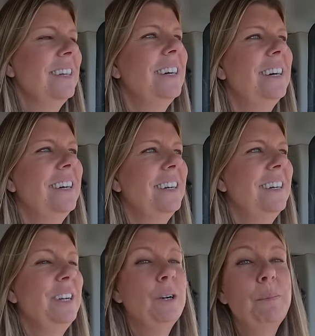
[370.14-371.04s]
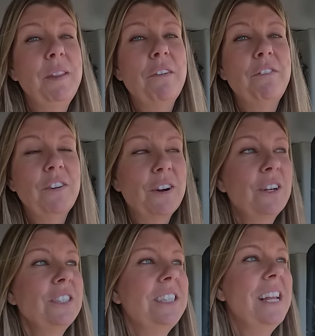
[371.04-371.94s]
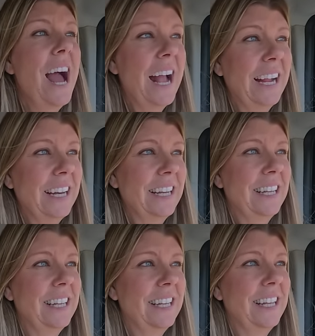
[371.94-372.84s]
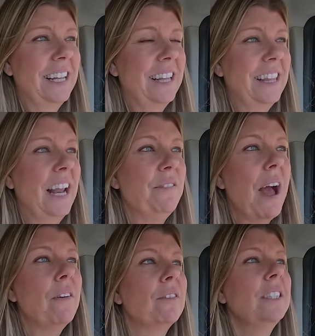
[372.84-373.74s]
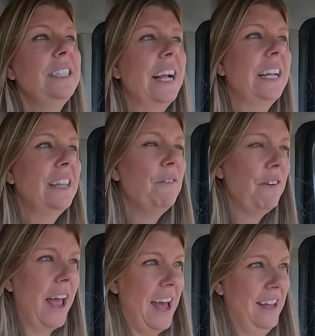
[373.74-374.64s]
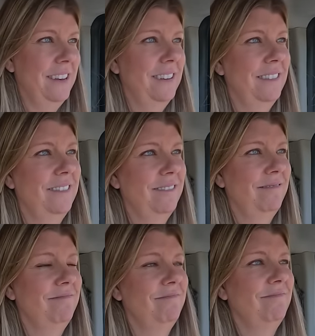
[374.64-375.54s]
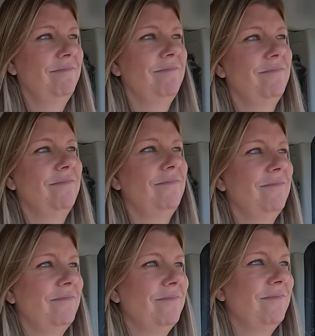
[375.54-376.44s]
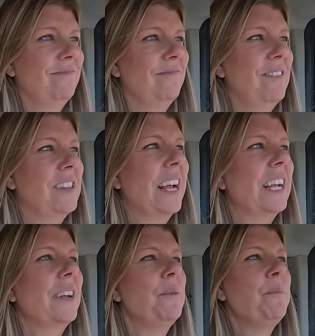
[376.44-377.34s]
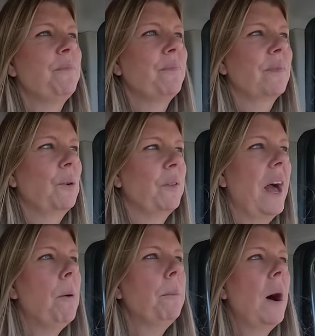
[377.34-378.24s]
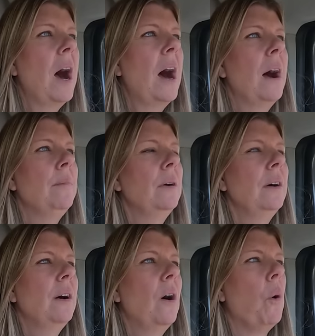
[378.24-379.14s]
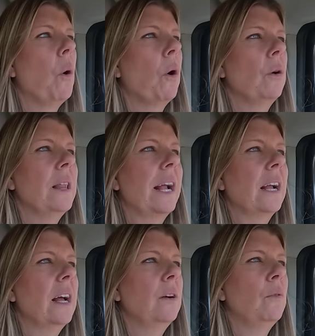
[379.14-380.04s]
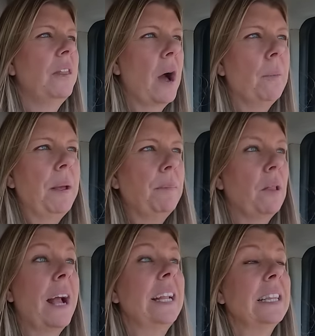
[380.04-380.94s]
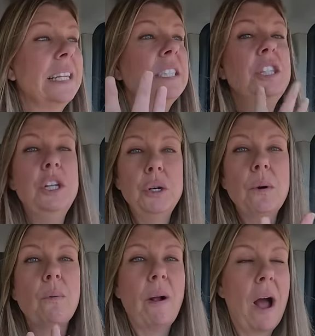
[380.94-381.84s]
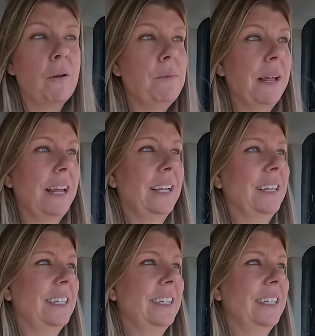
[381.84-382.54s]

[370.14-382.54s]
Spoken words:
Oh, and it'll be the first night that I've ever stayed in the van, like without Bob or like without people I at least knew around me.